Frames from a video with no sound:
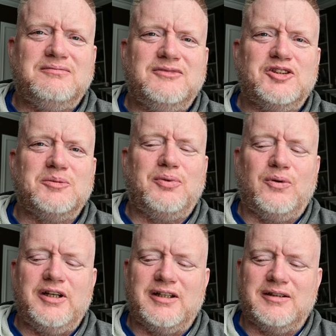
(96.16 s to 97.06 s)

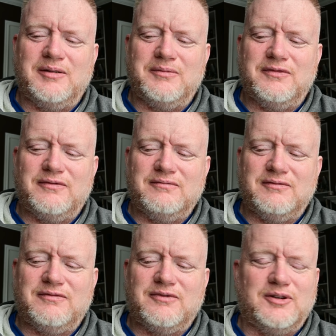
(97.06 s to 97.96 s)
disappointing,
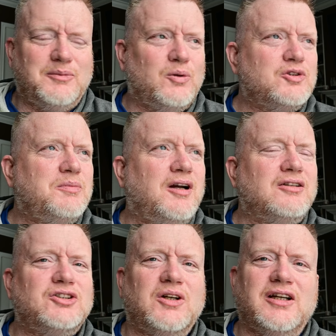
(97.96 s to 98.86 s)
for the most
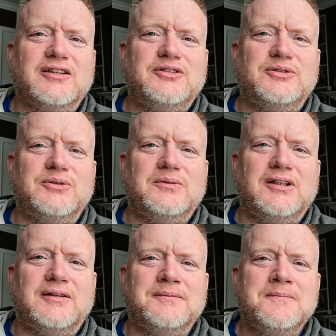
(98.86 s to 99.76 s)
part, trying
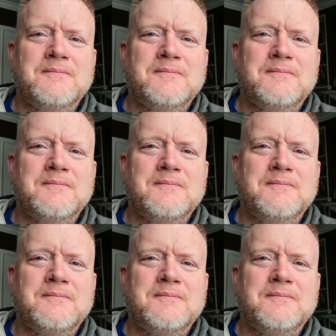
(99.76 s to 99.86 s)
to